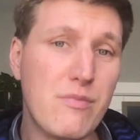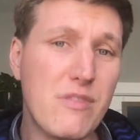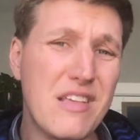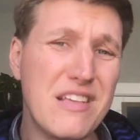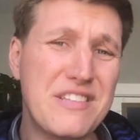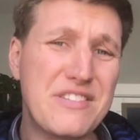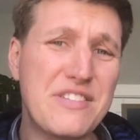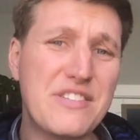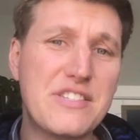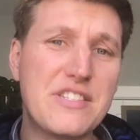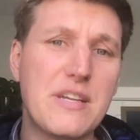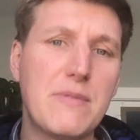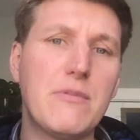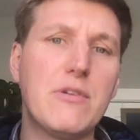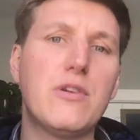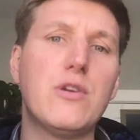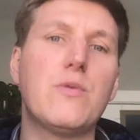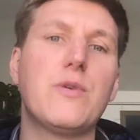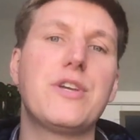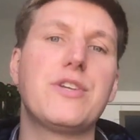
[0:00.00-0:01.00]
This is
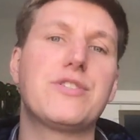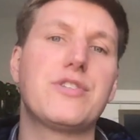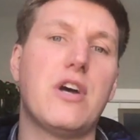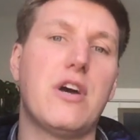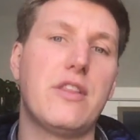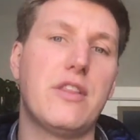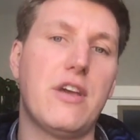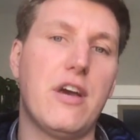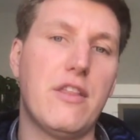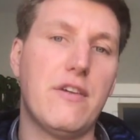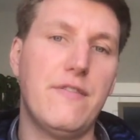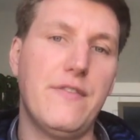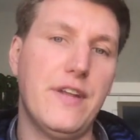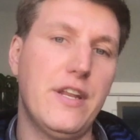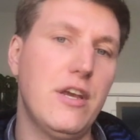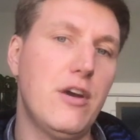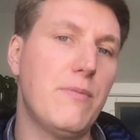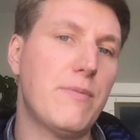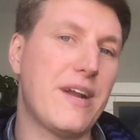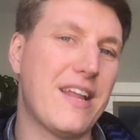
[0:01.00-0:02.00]
similar to what you saw in the other
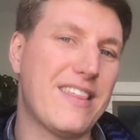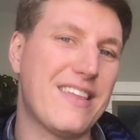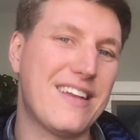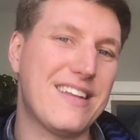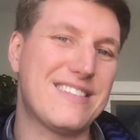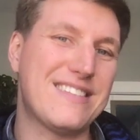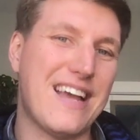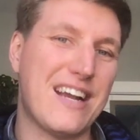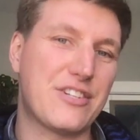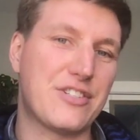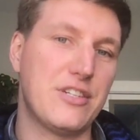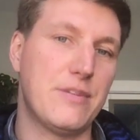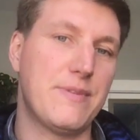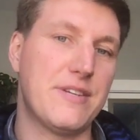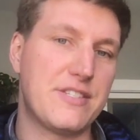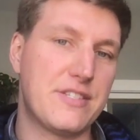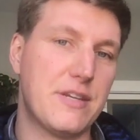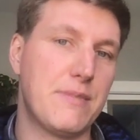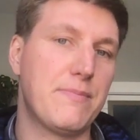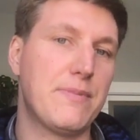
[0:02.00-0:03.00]
video, but I think it's actually a
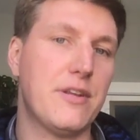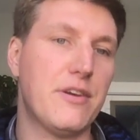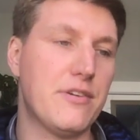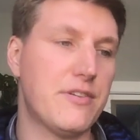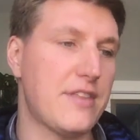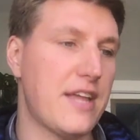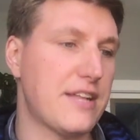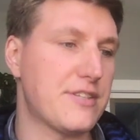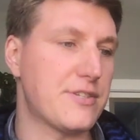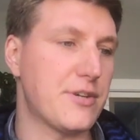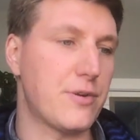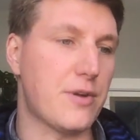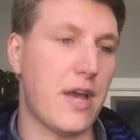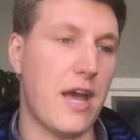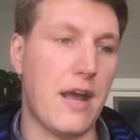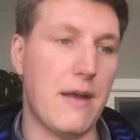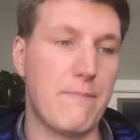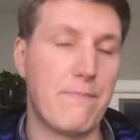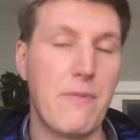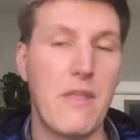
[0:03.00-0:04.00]
bit simpler, and that's
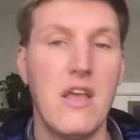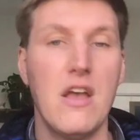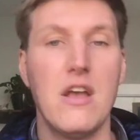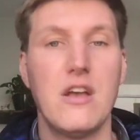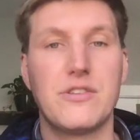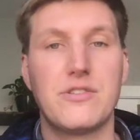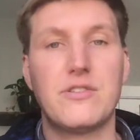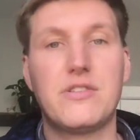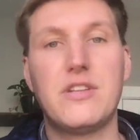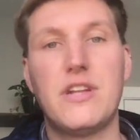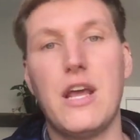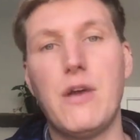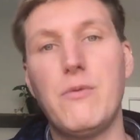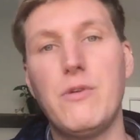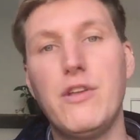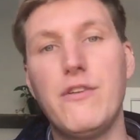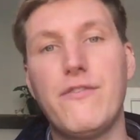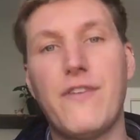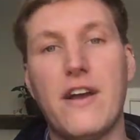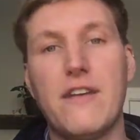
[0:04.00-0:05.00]
okay. So today
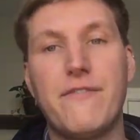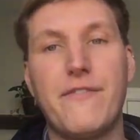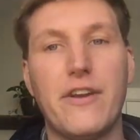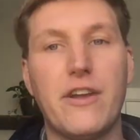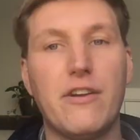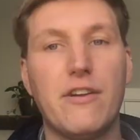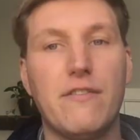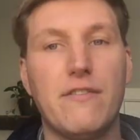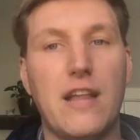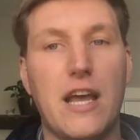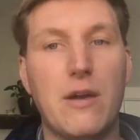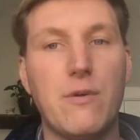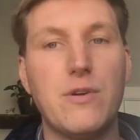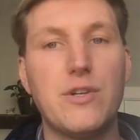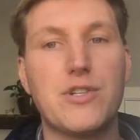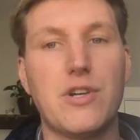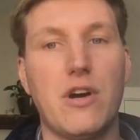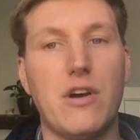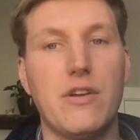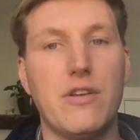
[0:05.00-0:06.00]
when you find figurative
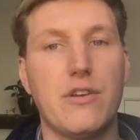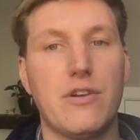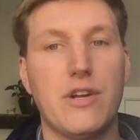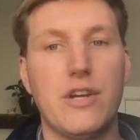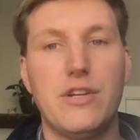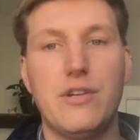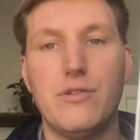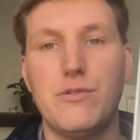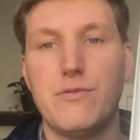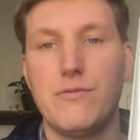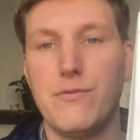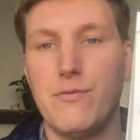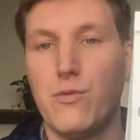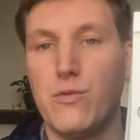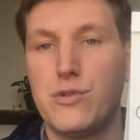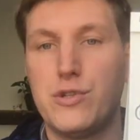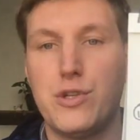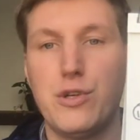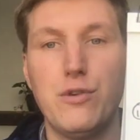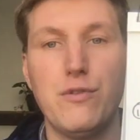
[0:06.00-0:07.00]
language, you're going to do
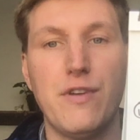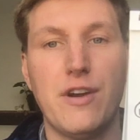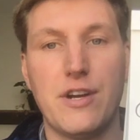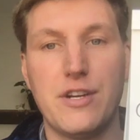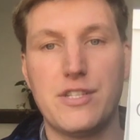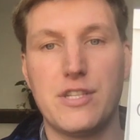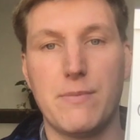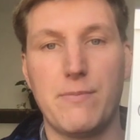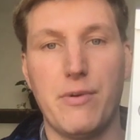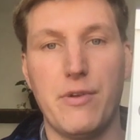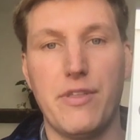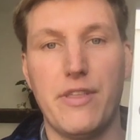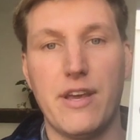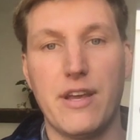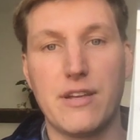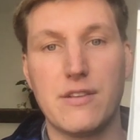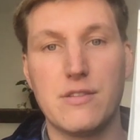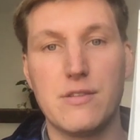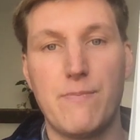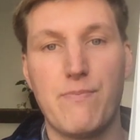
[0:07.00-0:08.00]
two very simple
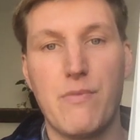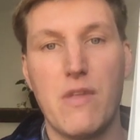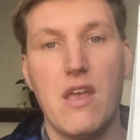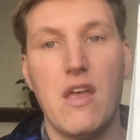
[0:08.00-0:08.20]
things.